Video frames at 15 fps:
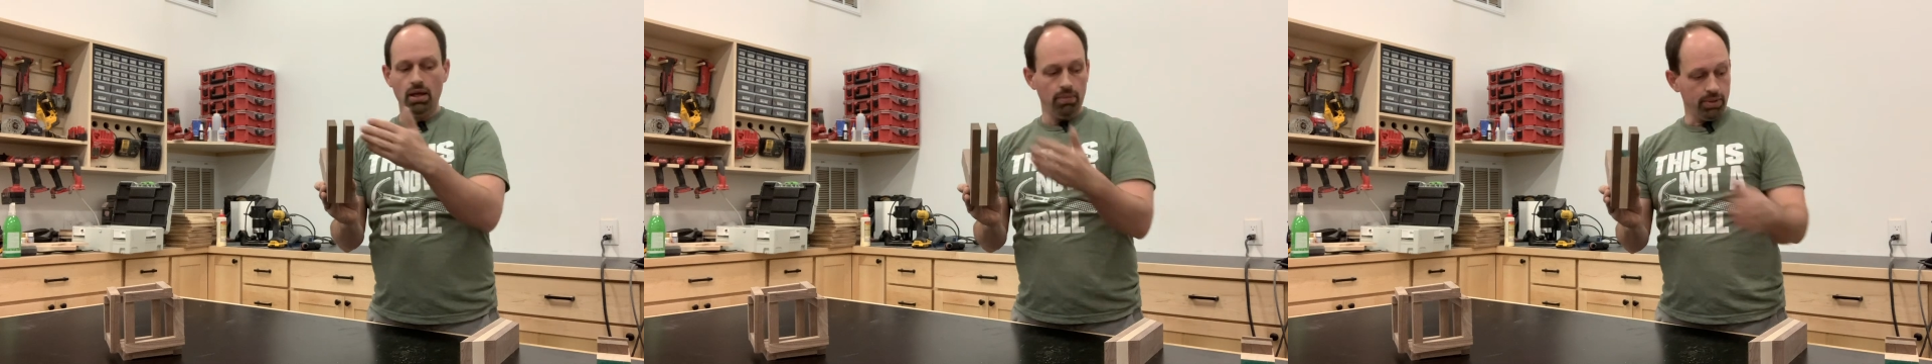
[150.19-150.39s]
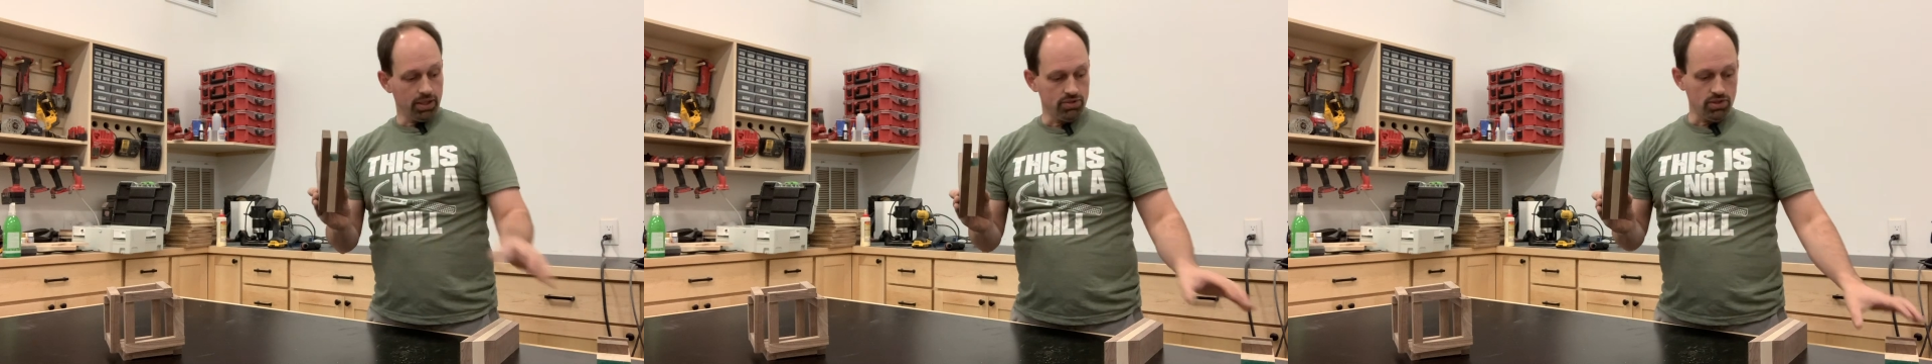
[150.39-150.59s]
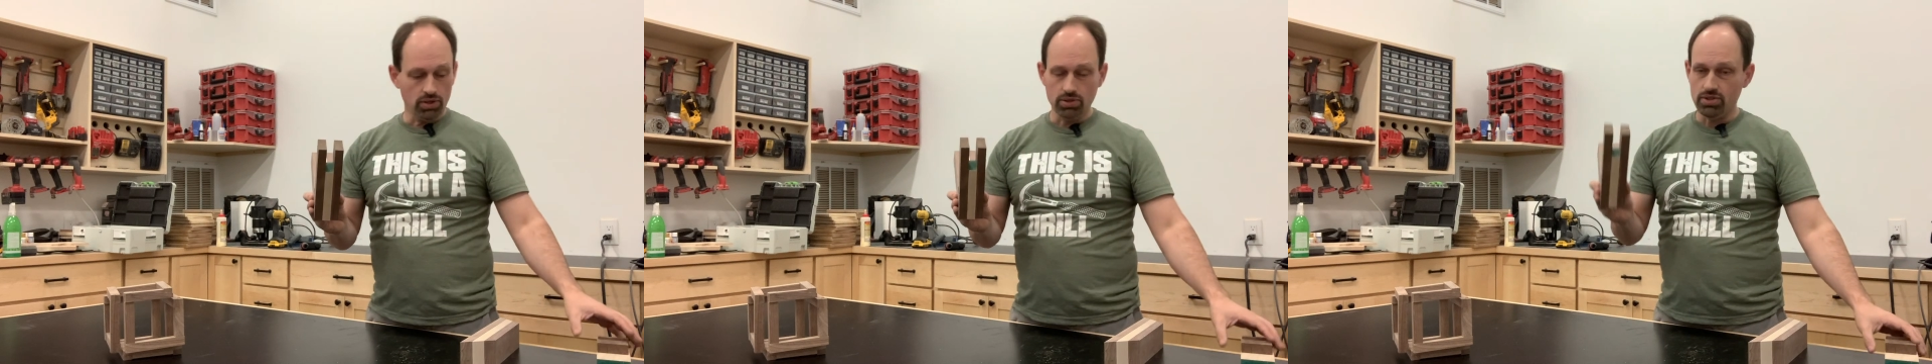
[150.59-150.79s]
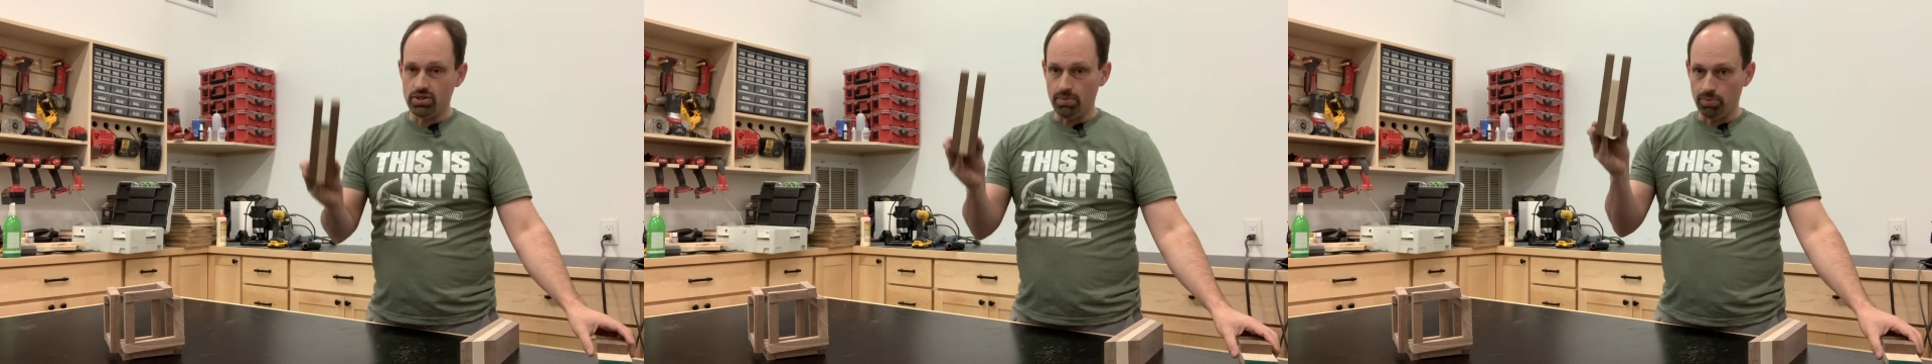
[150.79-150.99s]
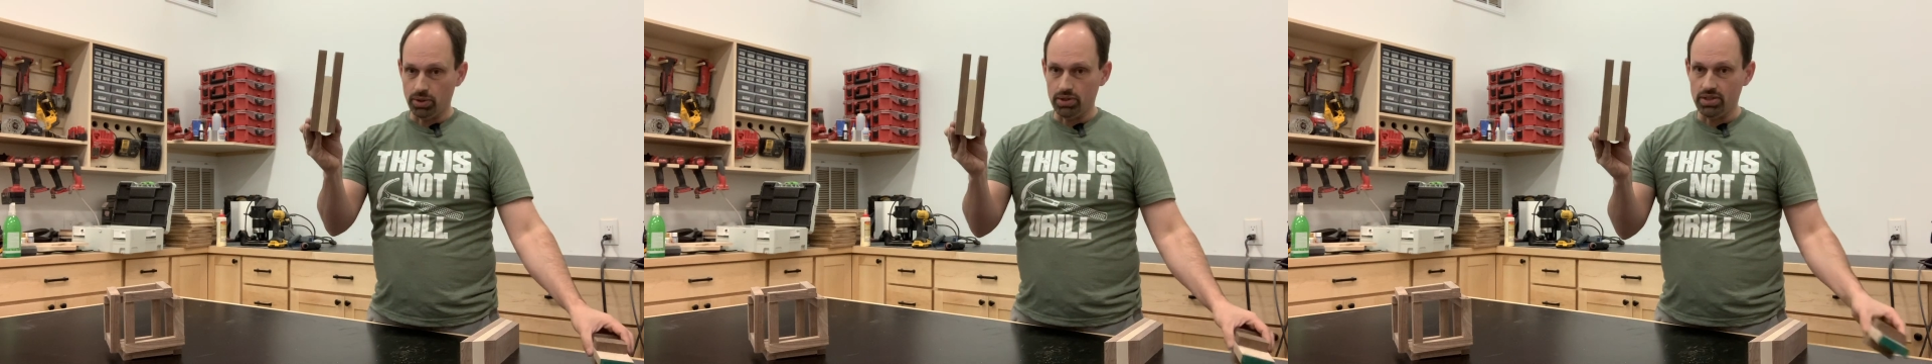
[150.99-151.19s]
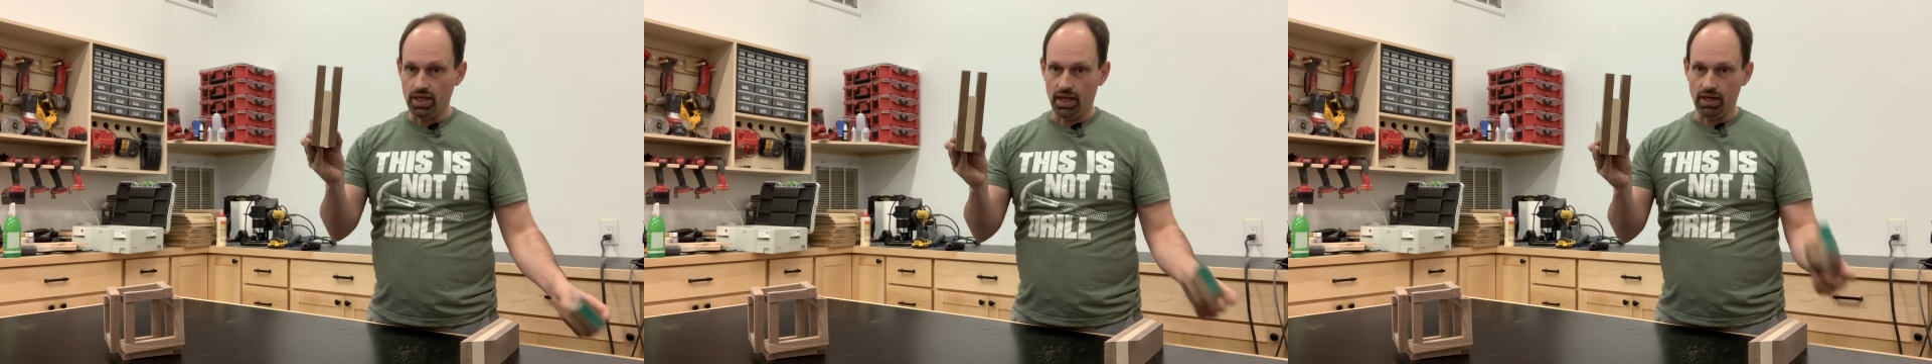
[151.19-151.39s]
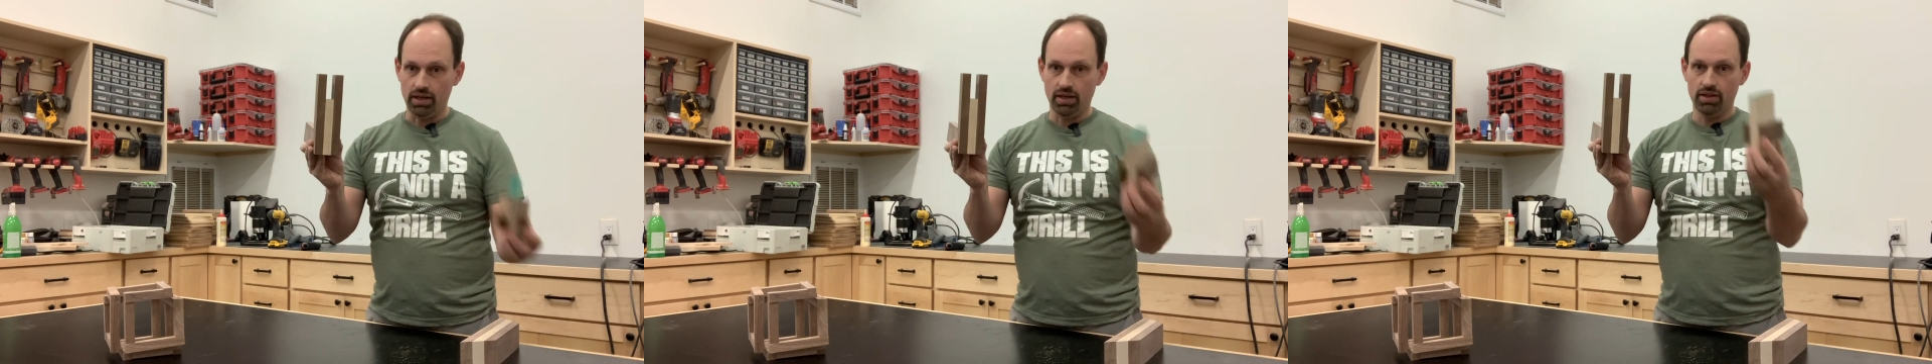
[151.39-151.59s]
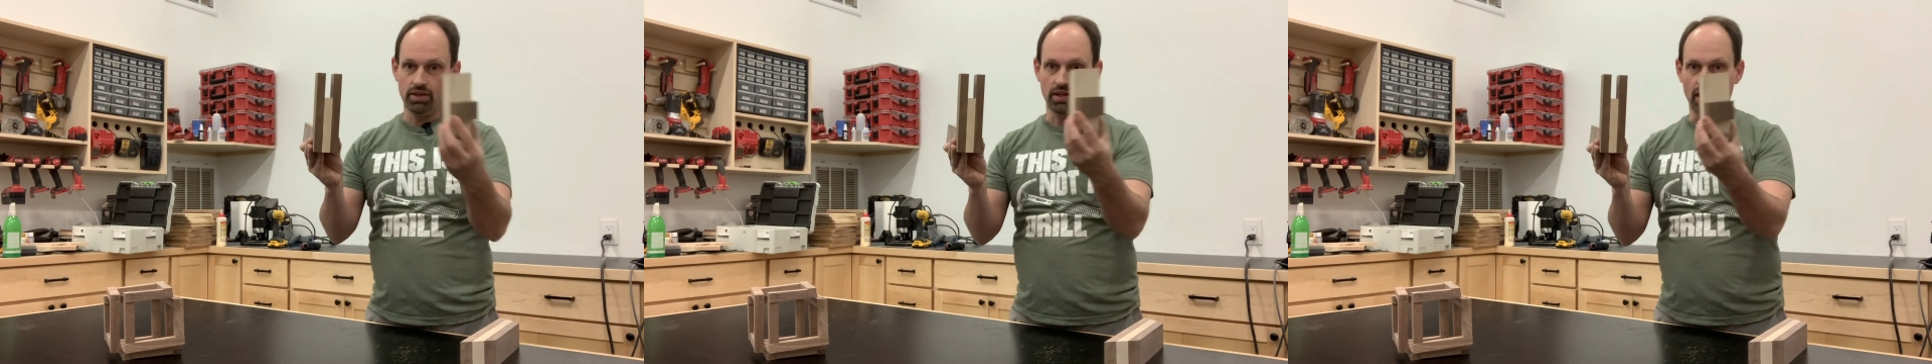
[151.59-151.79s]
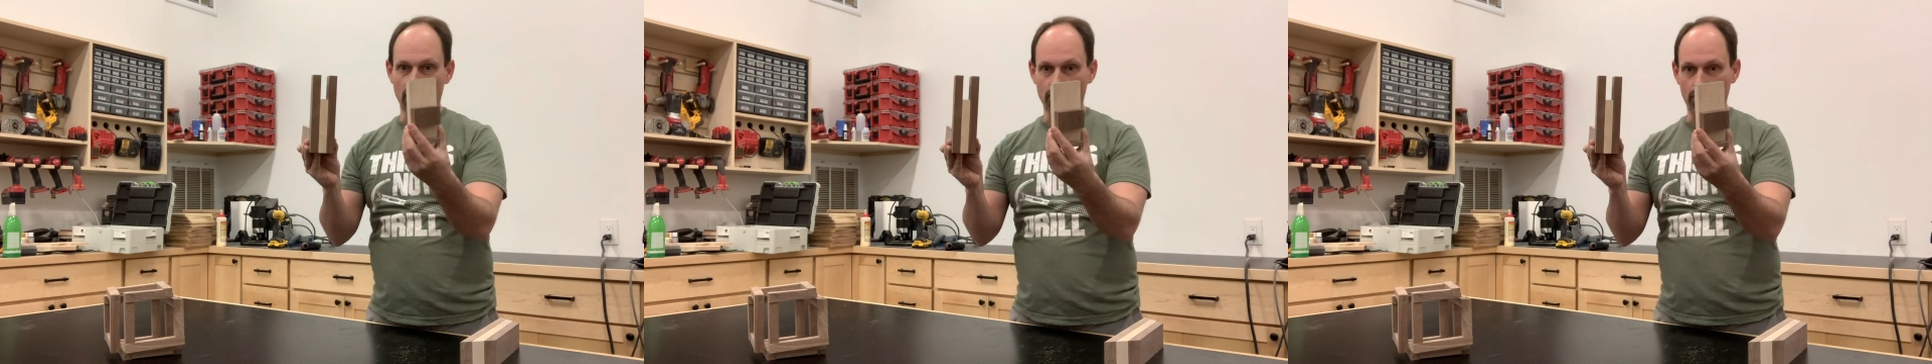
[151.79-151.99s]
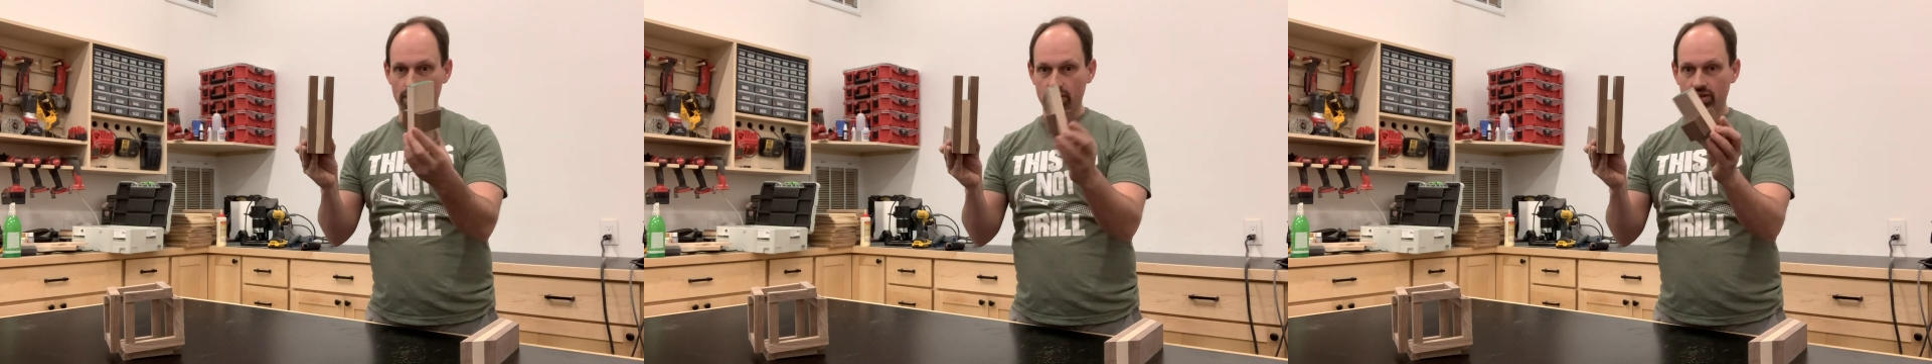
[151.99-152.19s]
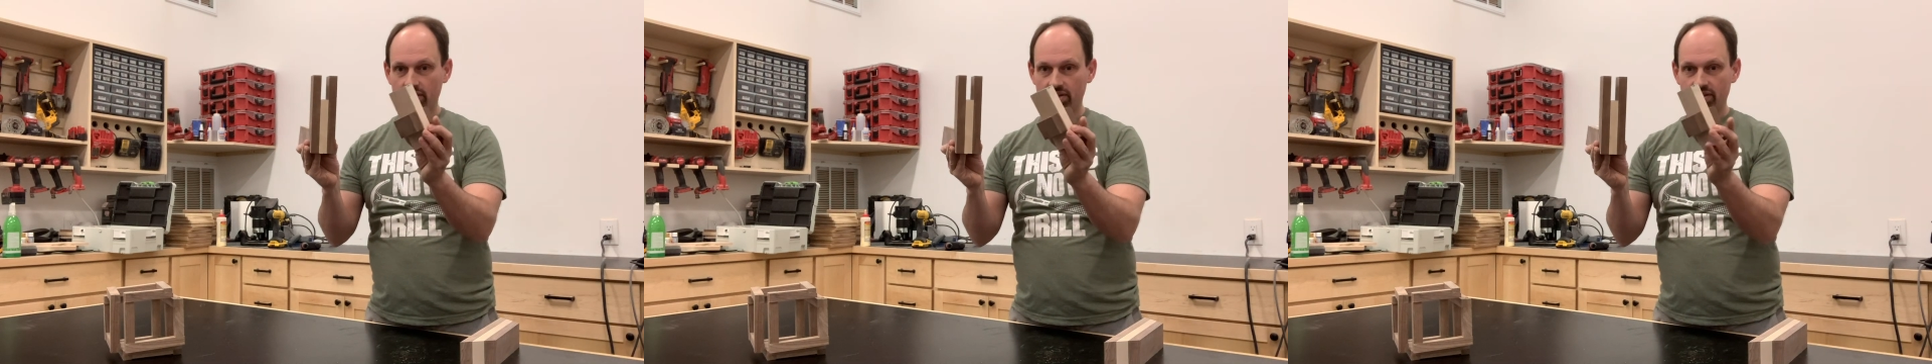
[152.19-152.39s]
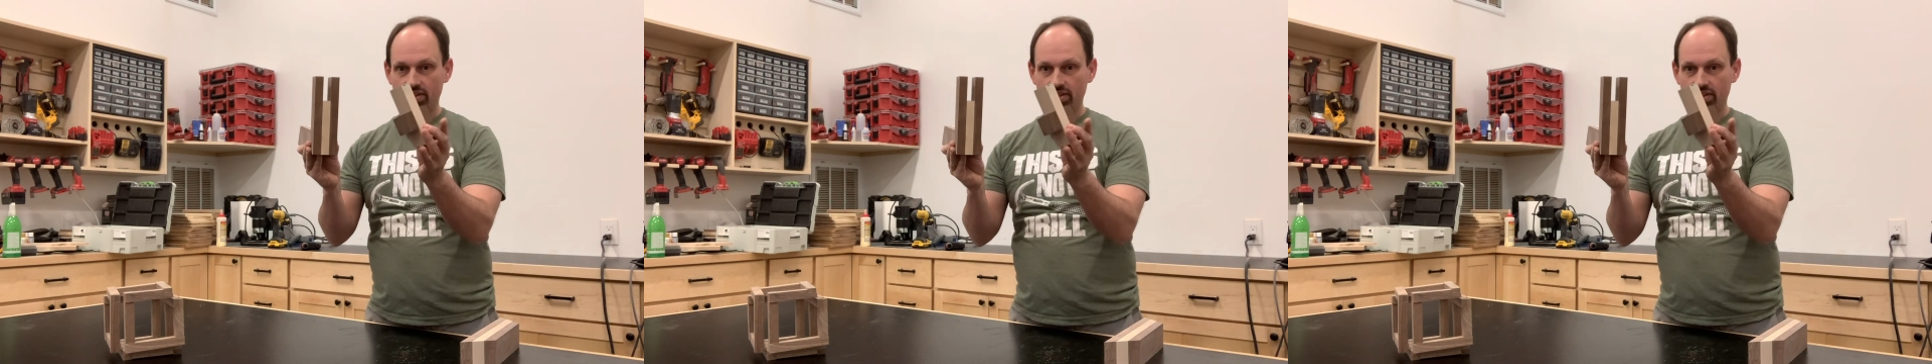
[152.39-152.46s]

because you can simply take the other end